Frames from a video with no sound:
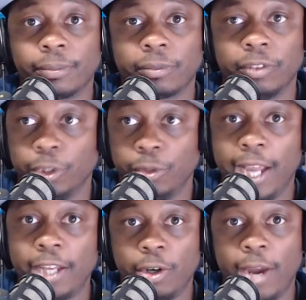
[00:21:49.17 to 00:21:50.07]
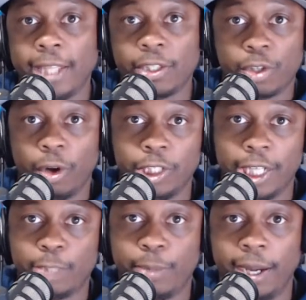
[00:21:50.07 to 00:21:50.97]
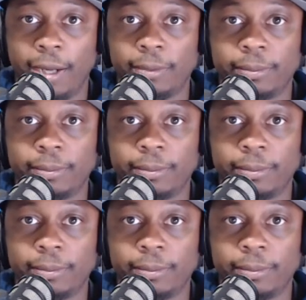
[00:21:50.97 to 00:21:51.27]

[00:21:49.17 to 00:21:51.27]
So now you don't have to start Josh Powell.